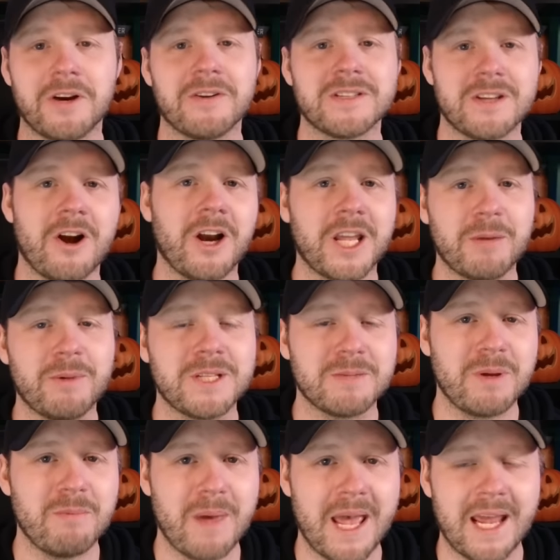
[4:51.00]
there is an argument to
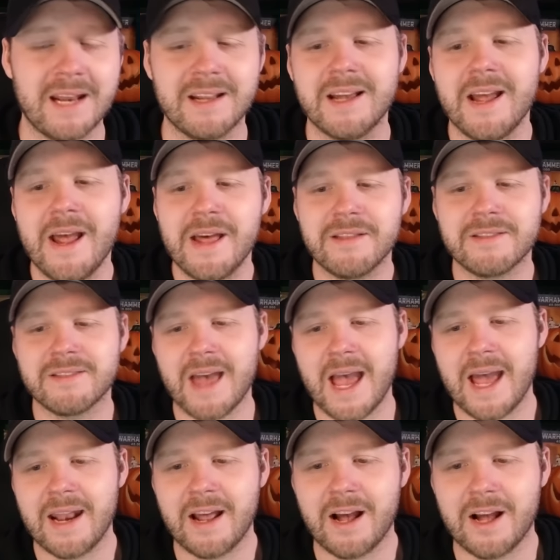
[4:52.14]
be made
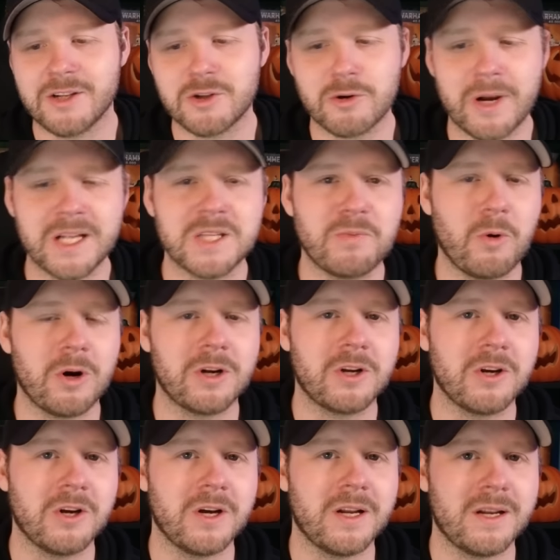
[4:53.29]
that a transport
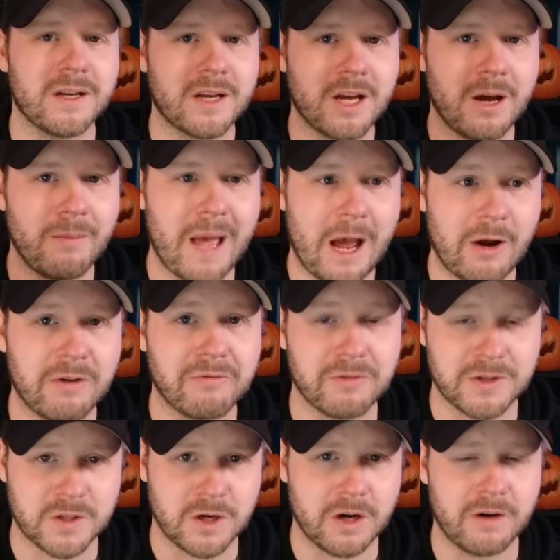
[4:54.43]
could come out of
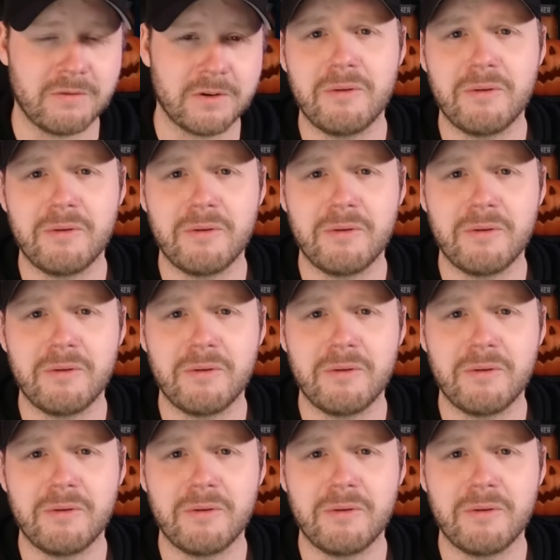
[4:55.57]
reserve,